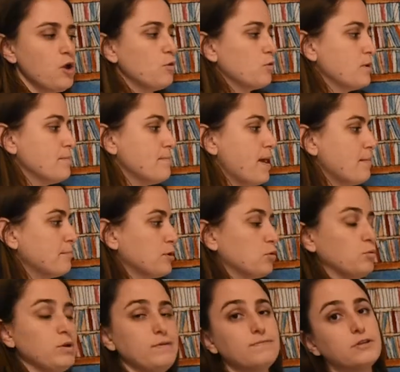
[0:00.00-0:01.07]
Remember,
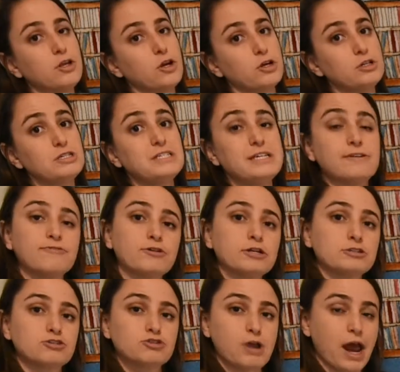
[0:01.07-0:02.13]
we've learned
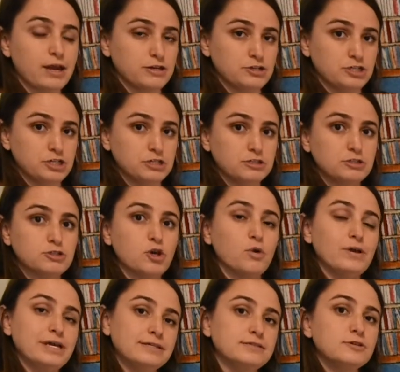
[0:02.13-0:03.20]
different strategies,
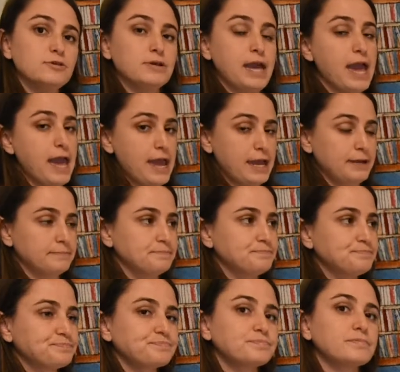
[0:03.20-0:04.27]
so it's okay
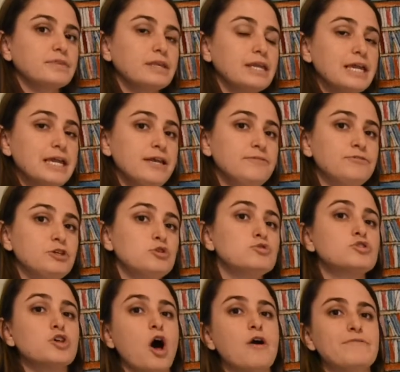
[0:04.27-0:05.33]
if you
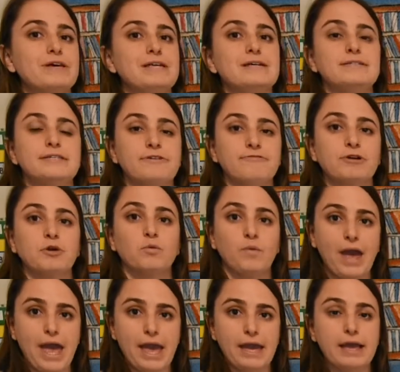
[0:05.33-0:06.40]
solve it a different
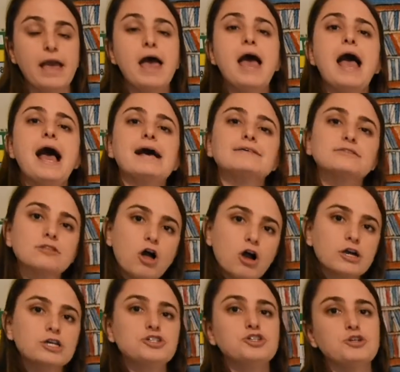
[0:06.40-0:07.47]
way, as
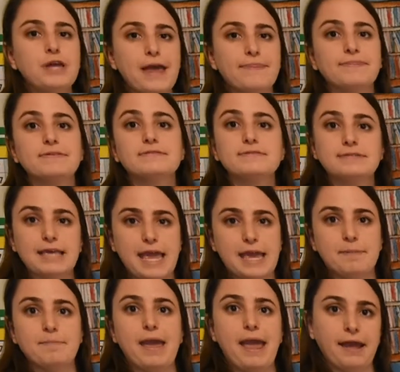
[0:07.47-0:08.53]
long as you get the
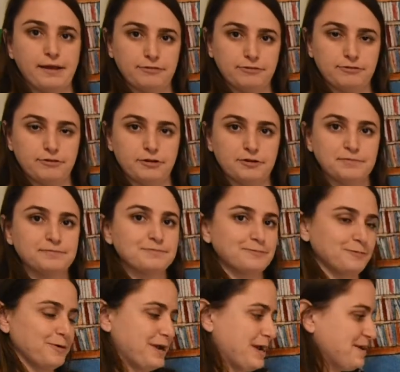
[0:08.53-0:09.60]
same answer,
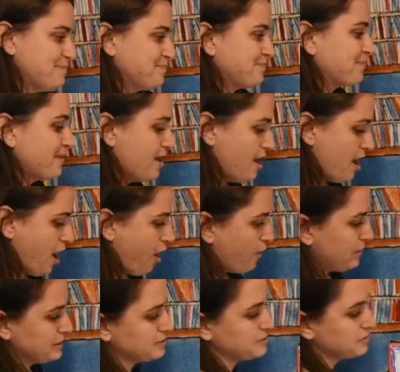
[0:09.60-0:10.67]
okay? All
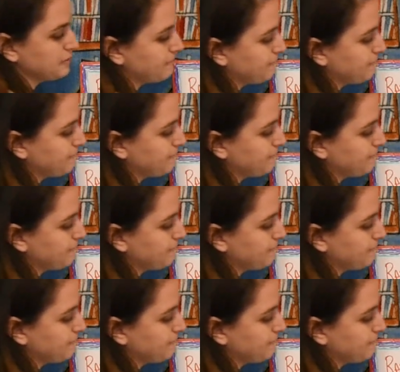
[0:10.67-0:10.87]
right, so the